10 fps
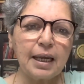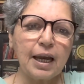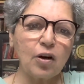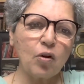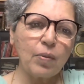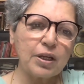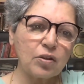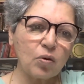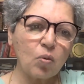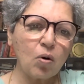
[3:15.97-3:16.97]

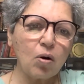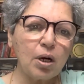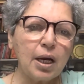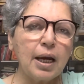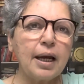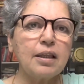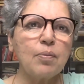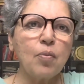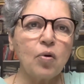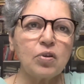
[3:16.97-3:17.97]
Anglo-Mysore War and the
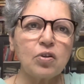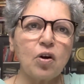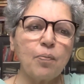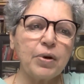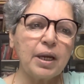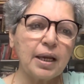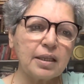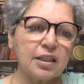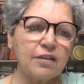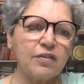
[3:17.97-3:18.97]
most
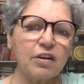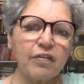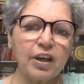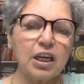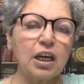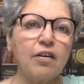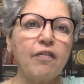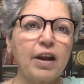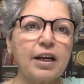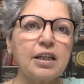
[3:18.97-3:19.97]
comprehensive defeat
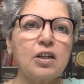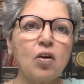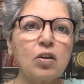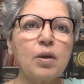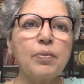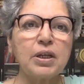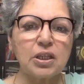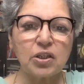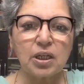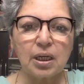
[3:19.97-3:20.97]
inflicted on the
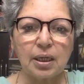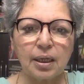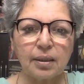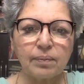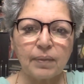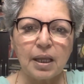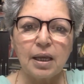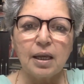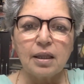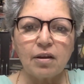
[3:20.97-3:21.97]
British in India.
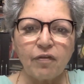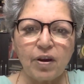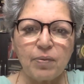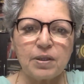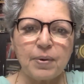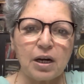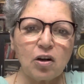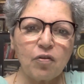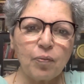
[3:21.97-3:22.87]
The famous Battle of